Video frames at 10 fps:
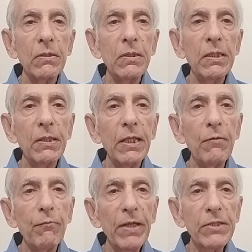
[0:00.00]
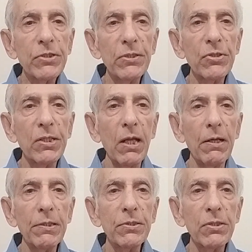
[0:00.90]
The infection
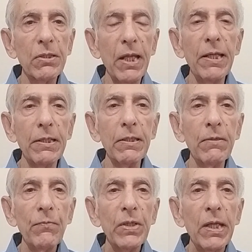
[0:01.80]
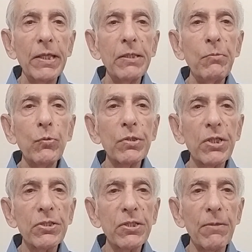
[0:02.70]
starts and an immune
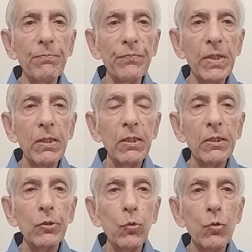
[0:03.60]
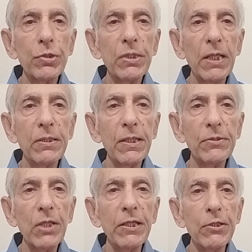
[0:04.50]
system knows that there
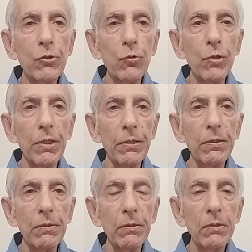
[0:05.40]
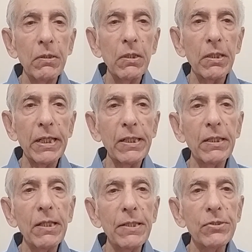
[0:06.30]
is an intruder,
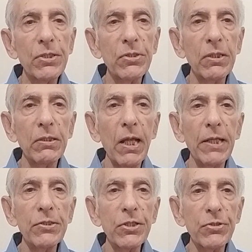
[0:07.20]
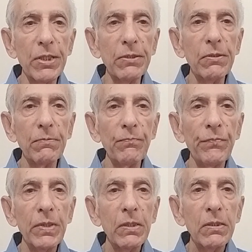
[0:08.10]
recognizes the antigen,
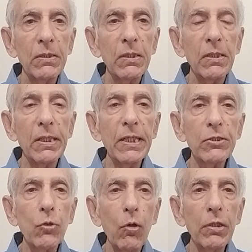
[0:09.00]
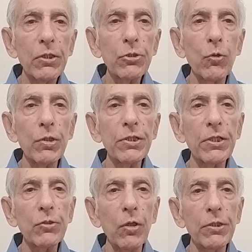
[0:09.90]
gets all the
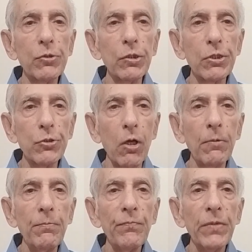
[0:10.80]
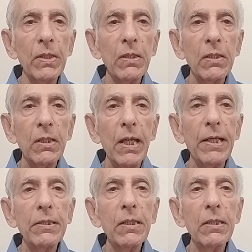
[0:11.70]
soldiers onto the job,
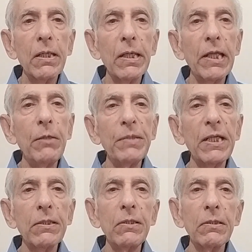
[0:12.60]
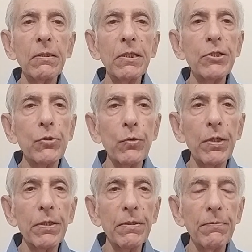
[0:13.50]
and eliminate the intruder.